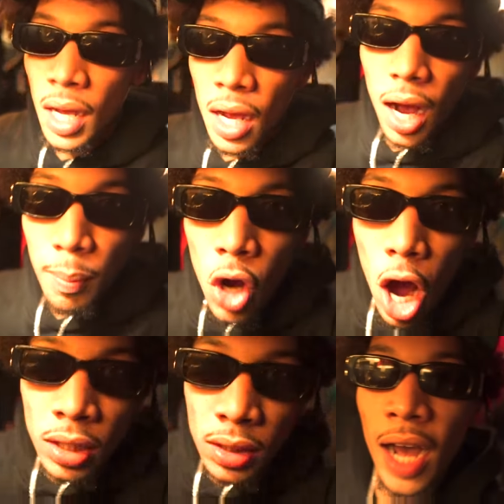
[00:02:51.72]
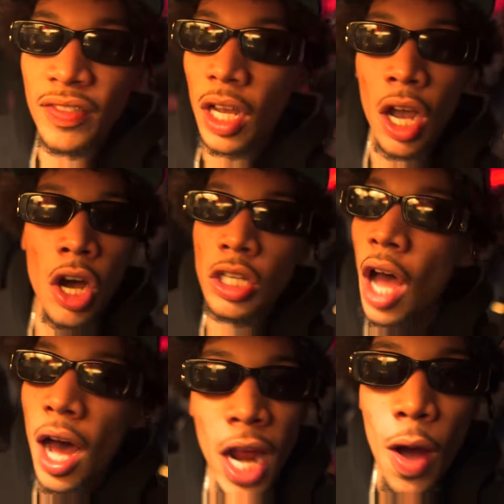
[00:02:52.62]
I'm gone. I'm gone. No,
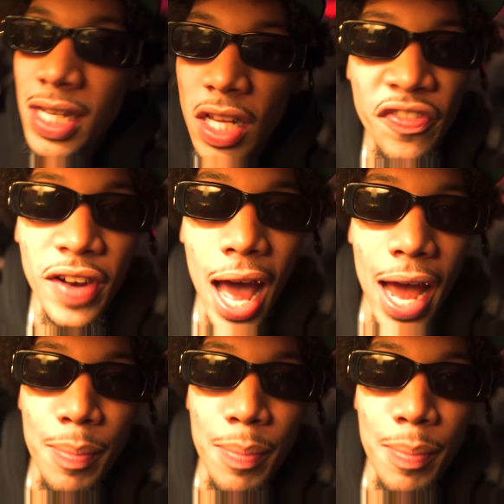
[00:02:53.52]
I know it's the fly,